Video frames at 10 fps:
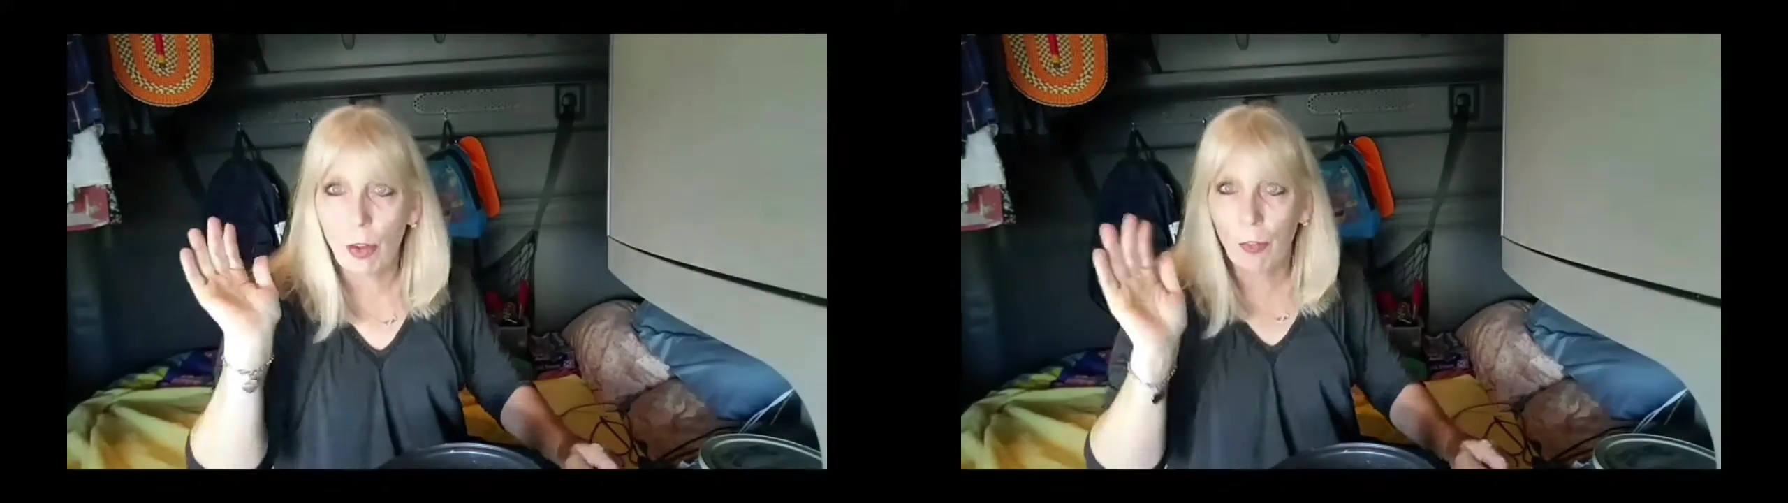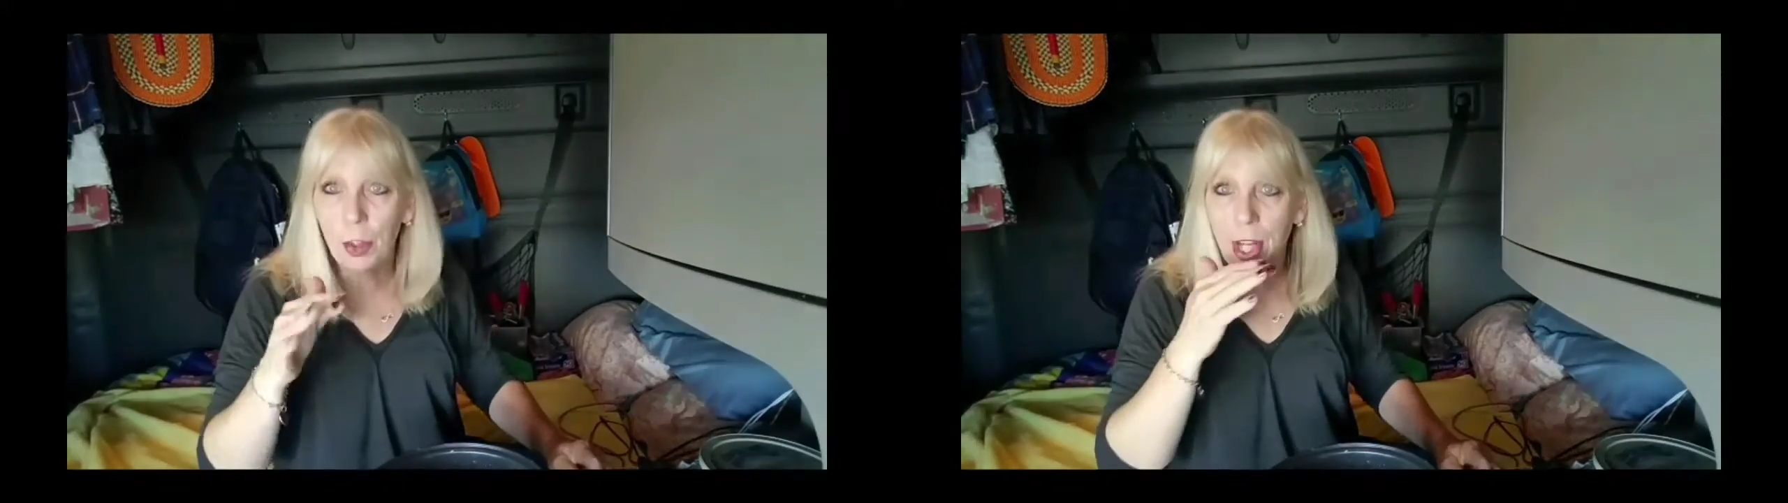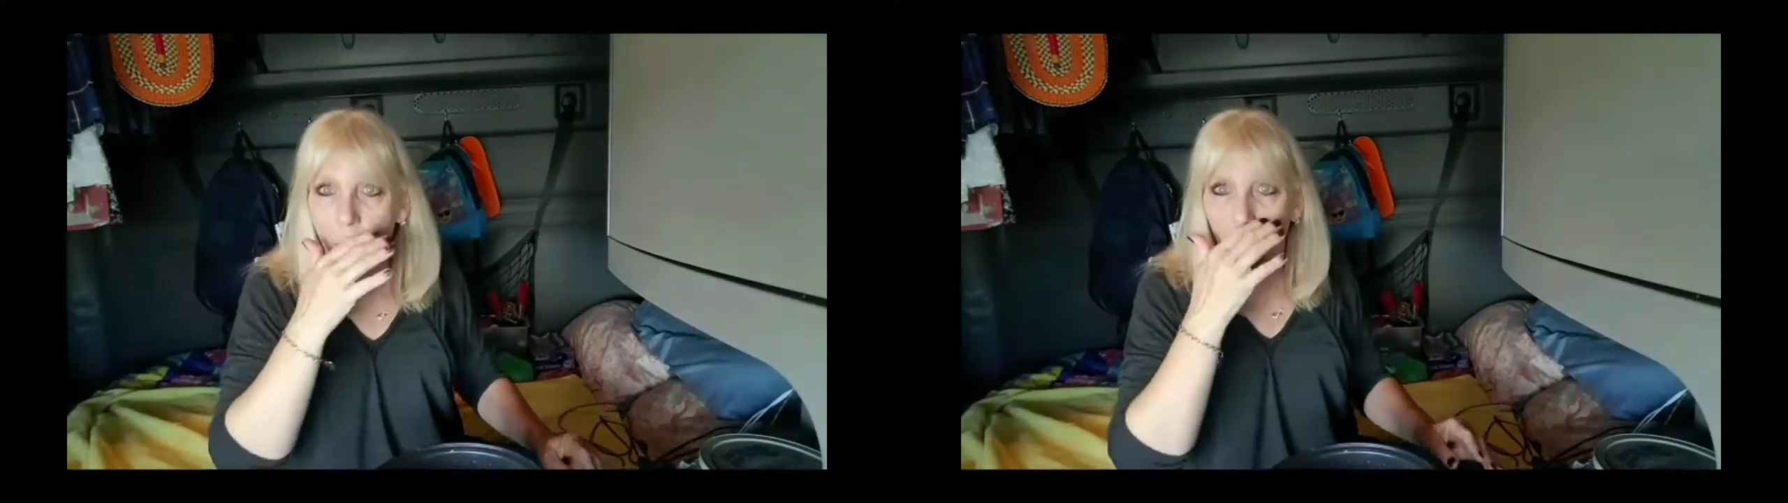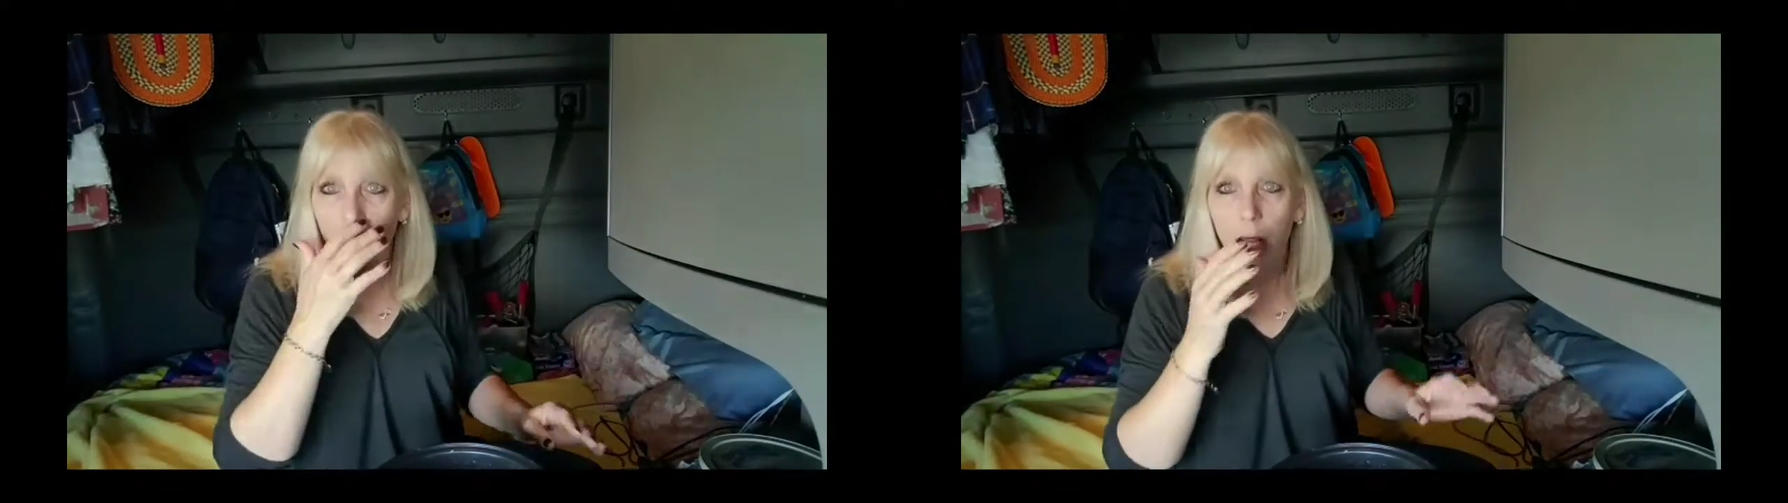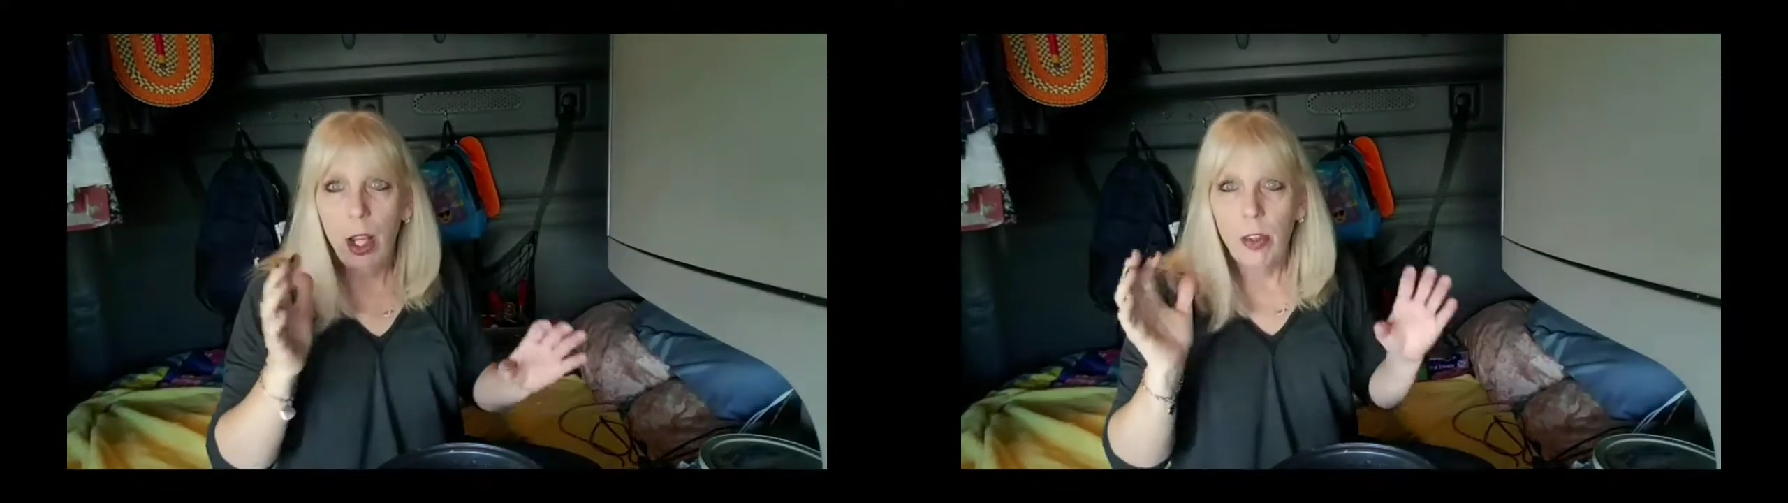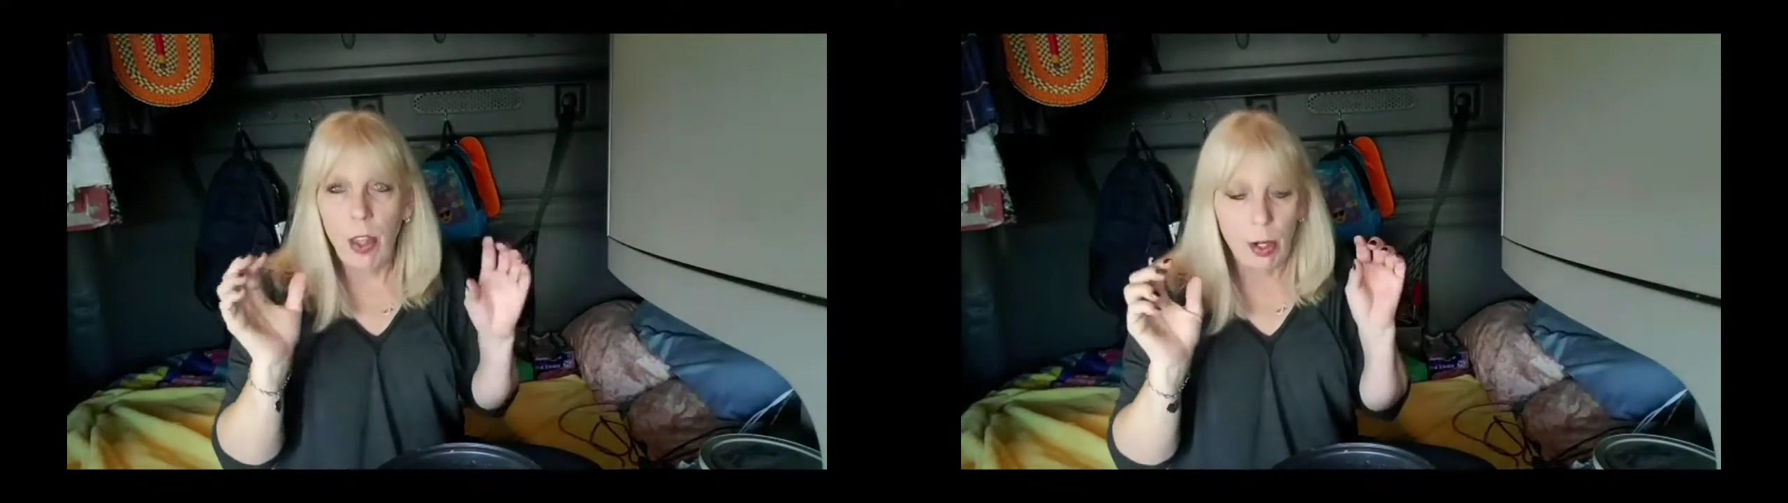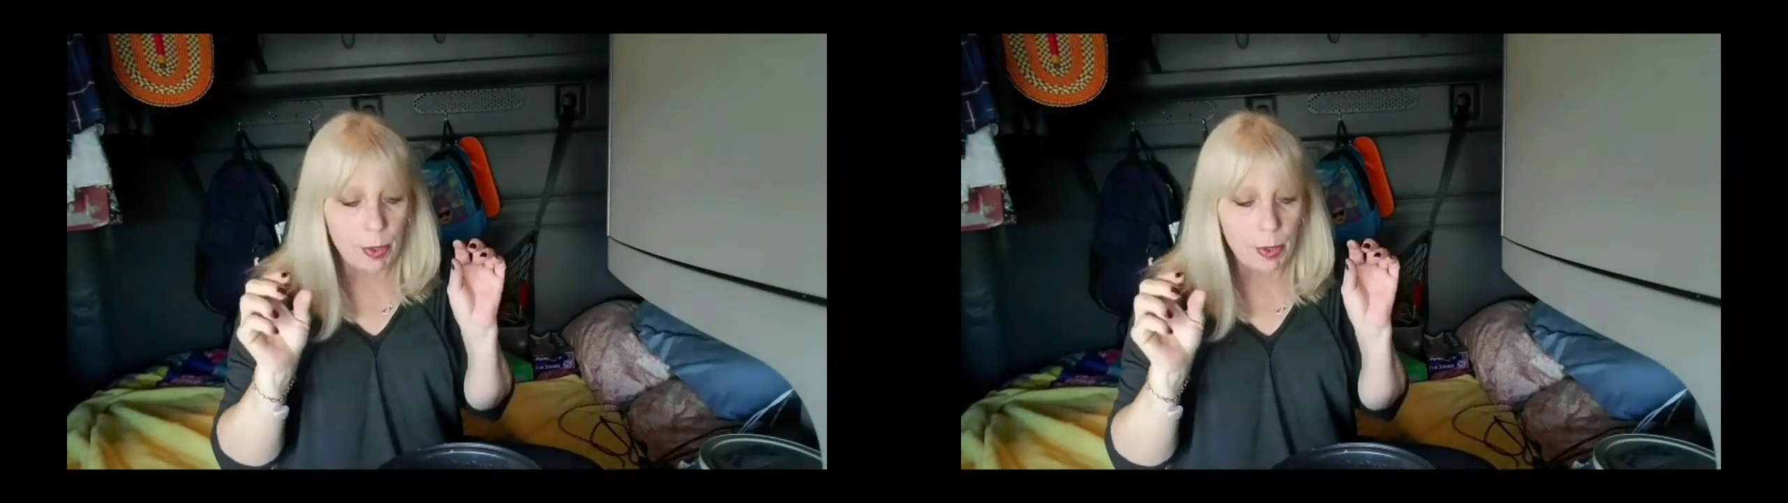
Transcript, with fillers: so the first hour,